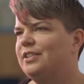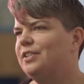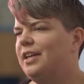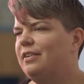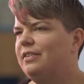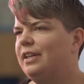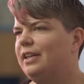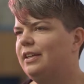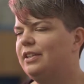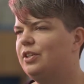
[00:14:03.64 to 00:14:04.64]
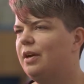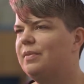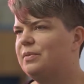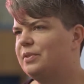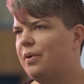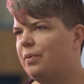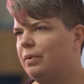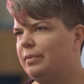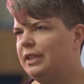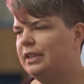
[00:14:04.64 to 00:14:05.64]
to just have like a shop that was all
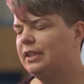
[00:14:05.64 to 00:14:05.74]
women?